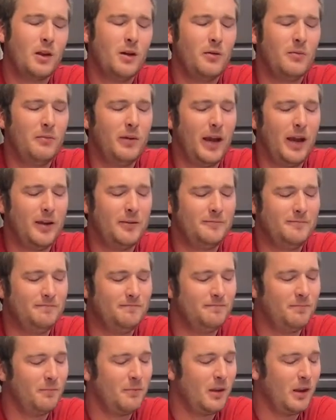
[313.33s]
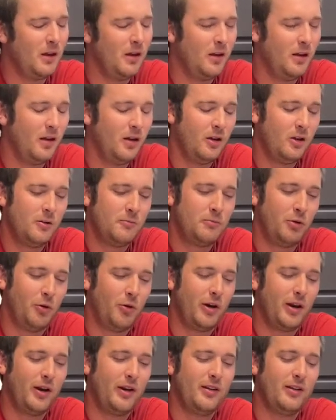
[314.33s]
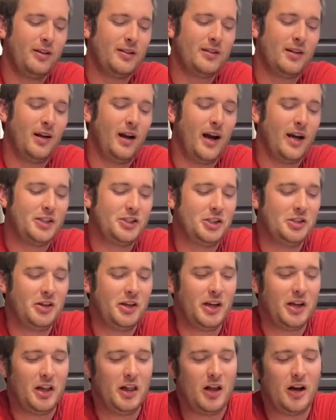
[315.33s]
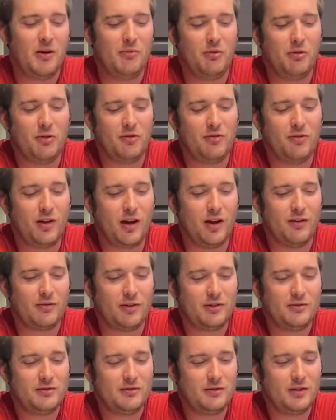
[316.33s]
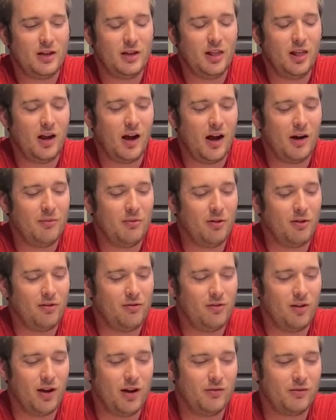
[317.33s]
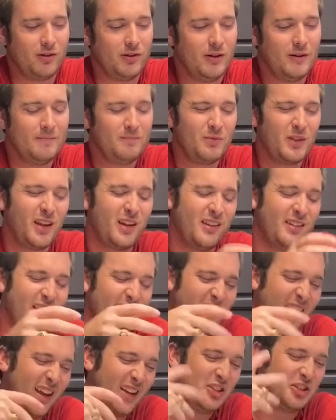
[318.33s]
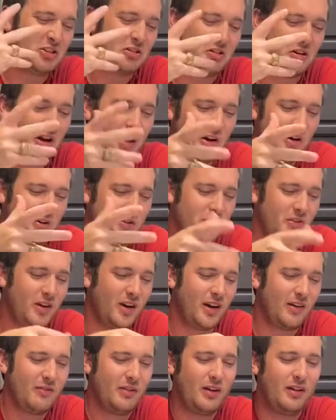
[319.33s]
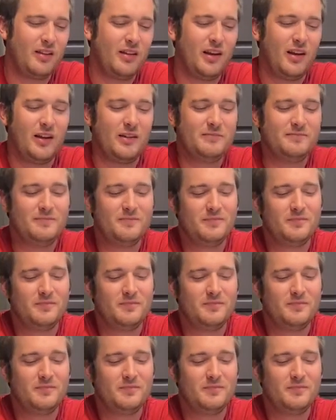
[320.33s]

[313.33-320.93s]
Man. Pouring it in this glass, you get a lot more flavor. A lot more flavor. Because it hits your nose and everything.